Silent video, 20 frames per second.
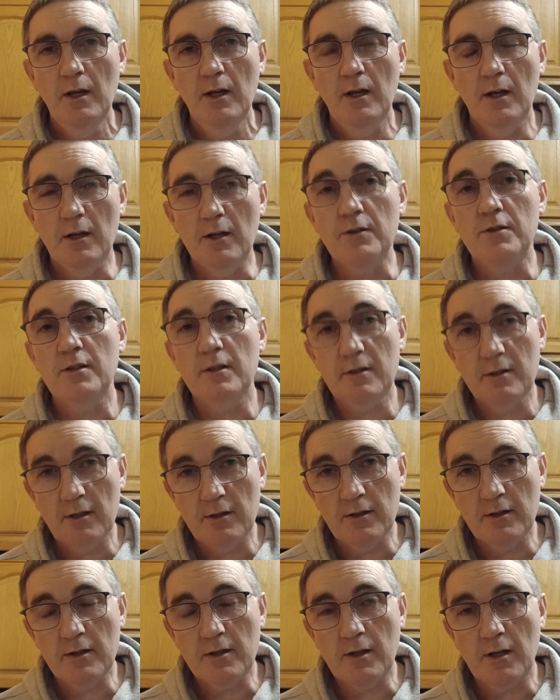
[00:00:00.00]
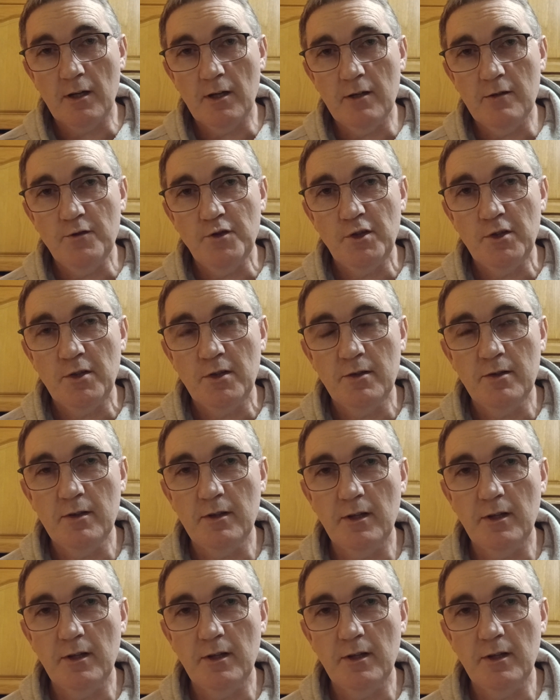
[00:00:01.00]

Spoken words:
and she sat on a couch.